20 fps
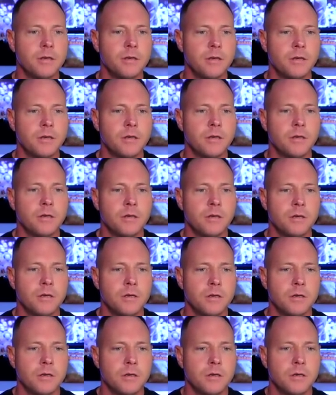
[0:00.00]

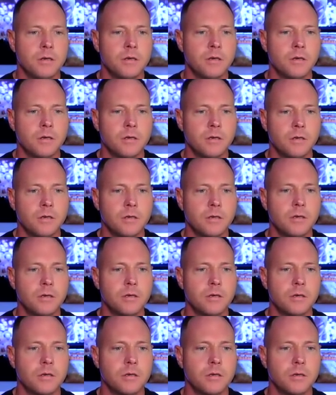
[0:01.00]

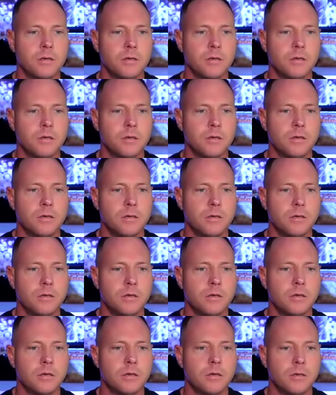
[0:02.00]

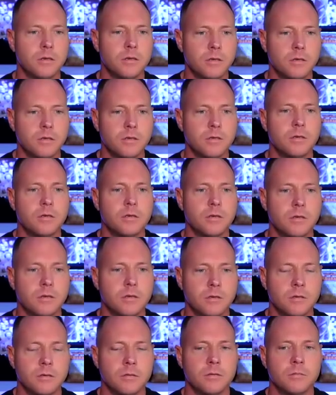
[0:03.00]

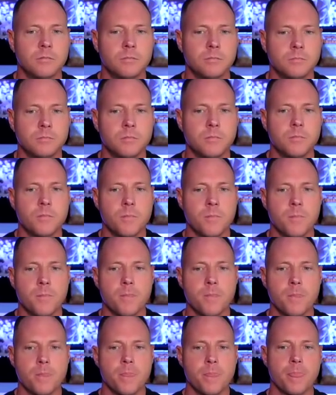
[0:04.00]

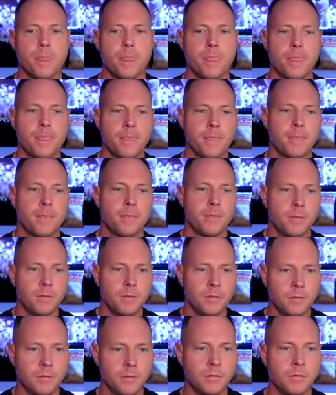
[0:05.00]

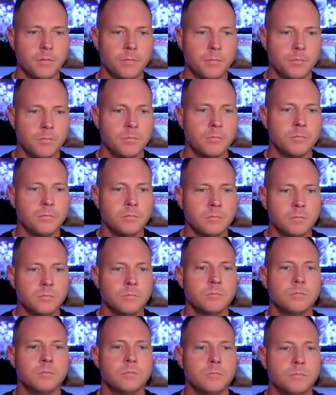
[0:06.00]

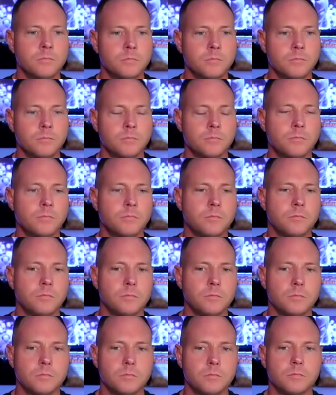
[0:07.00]
[no speech]